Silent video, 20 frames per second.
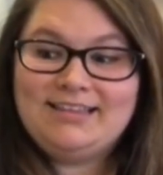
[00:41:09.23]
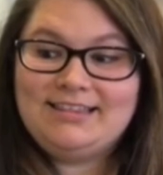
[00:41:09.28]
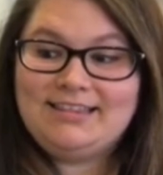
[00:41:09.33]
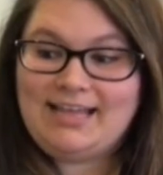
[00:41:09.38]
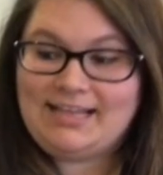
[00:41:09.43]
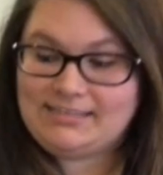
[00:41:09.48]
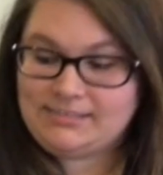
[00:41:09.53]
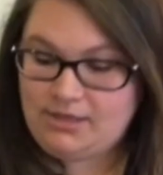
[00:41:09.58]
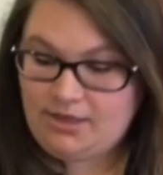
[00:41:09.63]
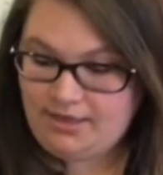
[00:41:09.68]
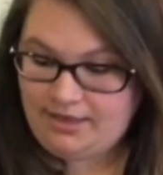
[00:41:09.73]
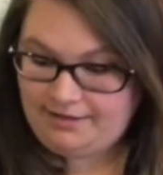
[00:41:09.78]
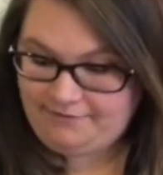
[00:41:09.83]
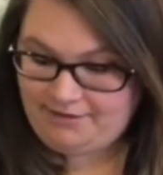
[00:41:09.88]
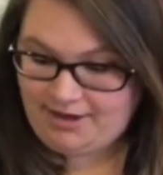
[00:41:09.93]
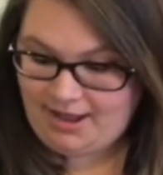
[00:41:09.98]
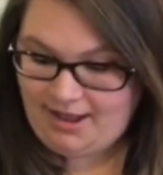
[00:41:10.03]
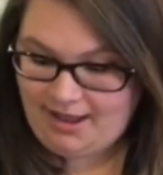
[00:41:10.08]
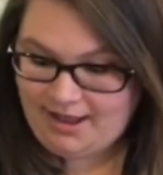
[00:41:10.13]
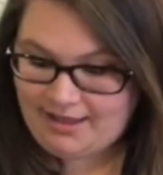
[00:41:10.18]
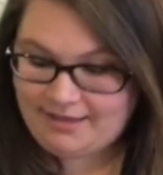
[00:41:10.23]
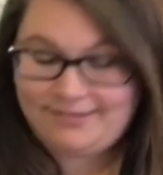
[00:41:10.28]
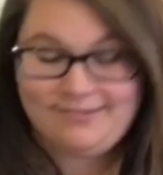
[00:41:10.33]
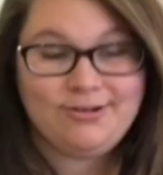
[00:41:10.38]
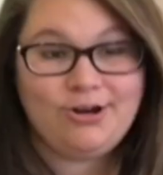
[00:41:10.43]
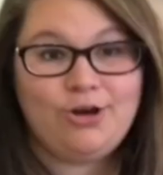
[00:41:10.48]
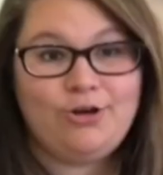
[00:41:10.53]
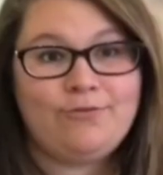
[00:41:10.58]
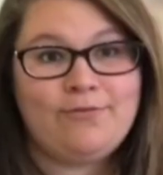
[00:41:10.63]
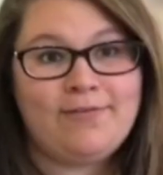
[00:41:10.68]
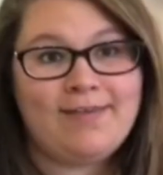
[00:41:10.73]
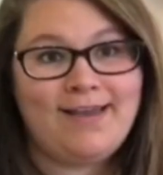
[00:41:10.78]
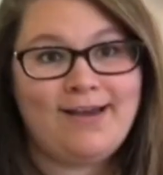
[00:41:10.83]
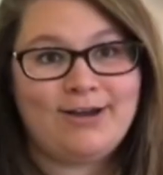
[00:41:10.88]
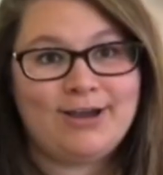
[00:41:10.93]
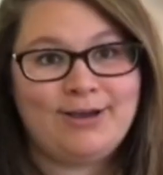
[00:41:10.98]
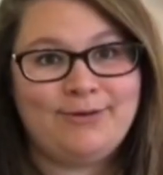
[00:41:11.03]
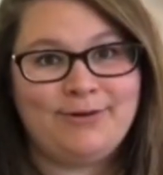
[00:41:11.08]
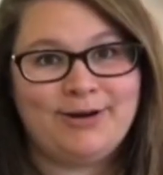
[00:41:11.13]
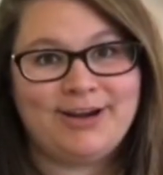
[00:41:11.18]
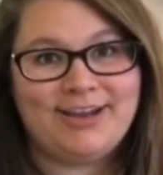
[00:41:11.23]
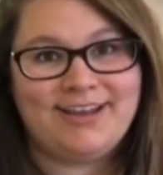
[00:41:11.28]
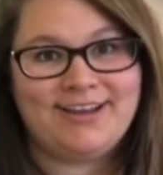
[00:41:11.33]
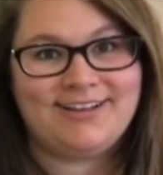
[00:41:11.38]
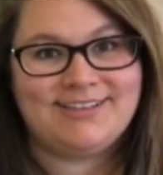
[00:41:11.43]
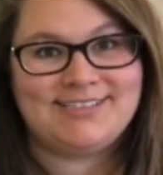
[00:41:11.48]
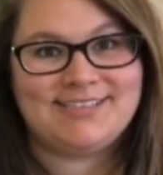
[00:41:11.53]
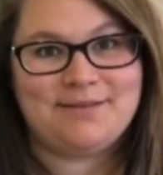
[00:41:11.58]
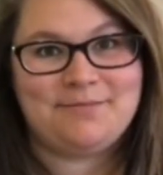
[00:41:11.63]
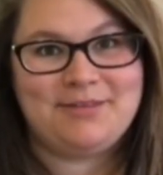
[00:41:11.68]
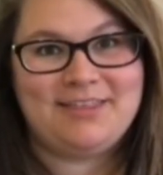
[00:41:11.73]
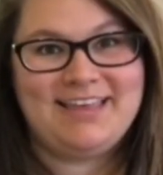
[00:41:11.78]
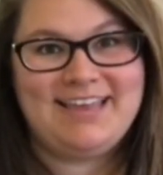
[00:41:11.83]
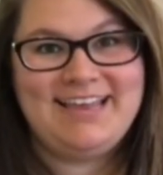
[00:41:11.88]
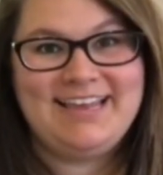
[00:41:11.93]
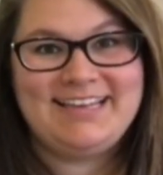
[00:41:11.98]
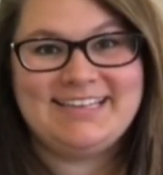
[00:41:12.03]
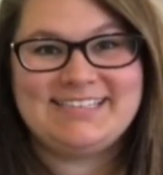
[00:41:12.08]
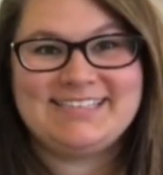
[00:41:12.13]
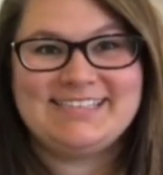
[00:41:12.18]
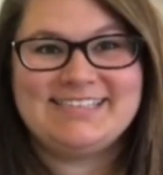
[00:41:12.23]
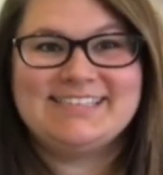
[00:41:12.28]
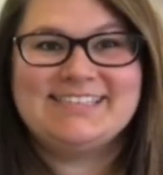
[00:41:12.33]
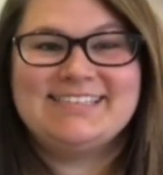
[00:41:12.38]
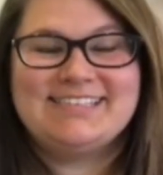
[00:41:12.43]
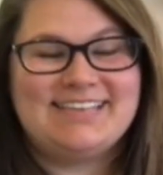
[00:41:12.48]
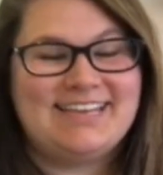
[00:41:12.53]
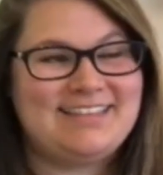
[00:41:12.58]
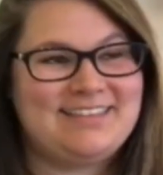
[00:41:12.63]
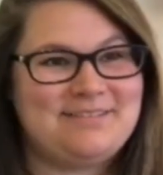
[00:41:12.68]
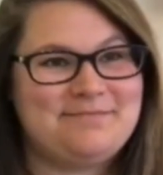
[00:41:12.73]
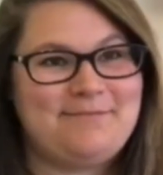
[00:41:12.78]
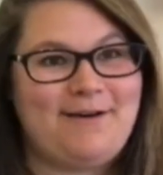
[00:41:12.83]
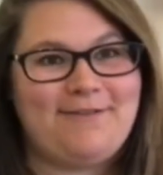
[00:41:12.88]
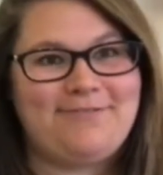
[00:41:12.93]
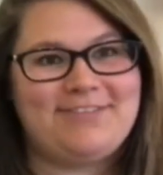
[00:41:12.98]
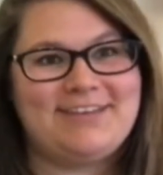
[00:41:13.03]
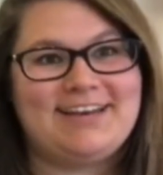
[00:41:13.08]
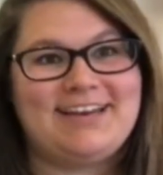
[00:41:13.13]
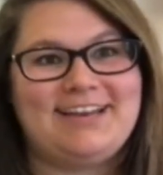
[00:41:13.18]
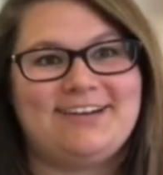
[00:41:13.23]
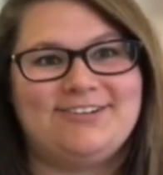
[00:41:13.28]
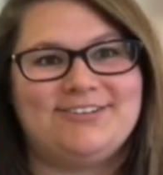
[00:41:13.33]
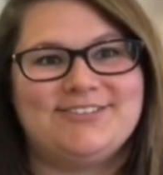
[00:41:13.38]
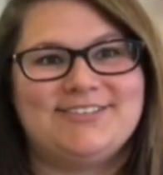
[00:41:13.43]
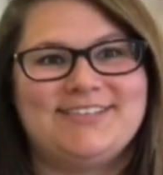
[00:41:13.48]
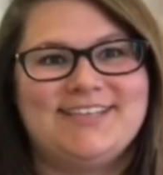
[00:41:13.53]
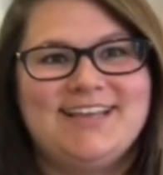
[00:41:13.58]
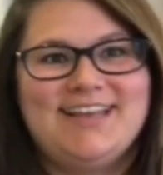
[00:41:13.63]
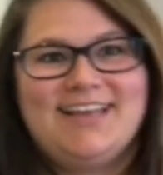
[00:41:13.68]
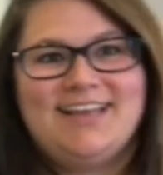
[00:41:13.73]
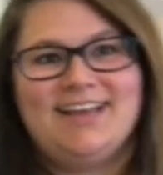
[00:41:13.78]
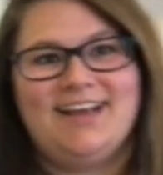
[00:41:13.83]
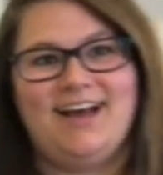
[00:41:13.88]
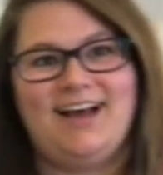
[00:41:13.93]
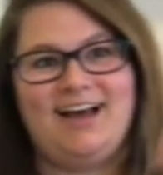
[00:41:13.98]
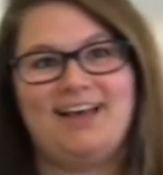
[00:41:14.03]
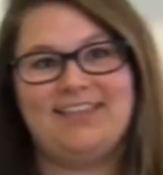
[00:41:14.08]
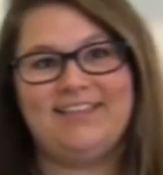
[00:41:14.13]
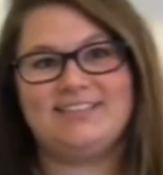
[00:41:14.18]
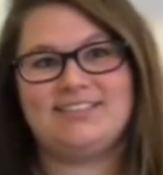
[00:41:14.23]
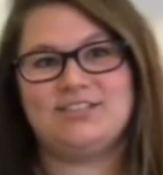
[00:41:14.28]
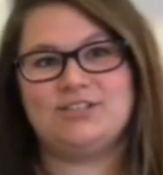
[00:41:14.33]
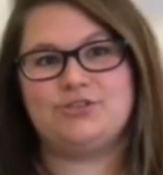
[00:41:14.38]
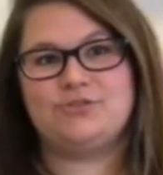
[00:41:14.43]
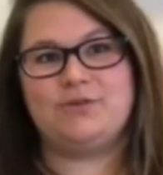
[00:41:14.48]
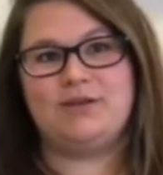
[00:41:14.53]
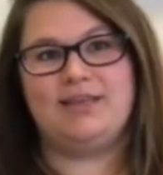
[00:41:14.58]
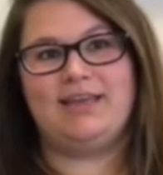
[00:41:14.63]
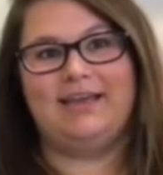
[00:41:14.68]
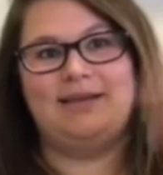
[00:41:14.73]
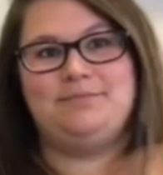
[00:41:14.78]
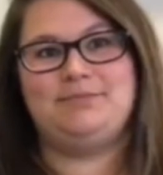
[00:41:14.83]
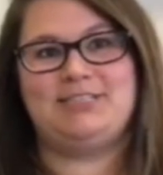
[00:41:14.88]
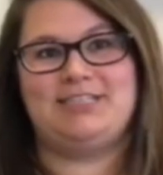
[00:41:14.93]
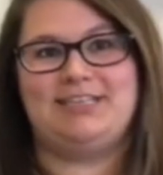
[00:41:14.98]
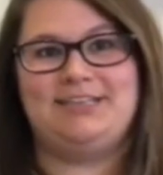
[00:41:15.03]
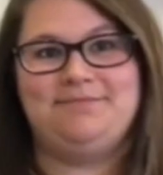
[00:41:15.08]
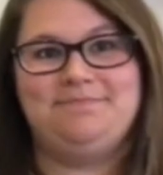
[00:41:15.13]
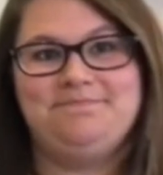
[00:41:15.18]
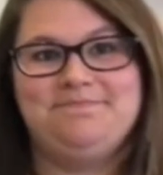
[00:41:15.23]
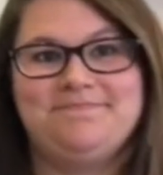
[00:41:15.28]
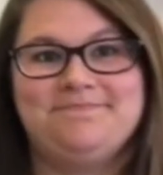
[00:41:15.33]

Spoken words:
That's all I've got. Hopefully I'll get working on some of these. Get them off the needles. This looks really empty.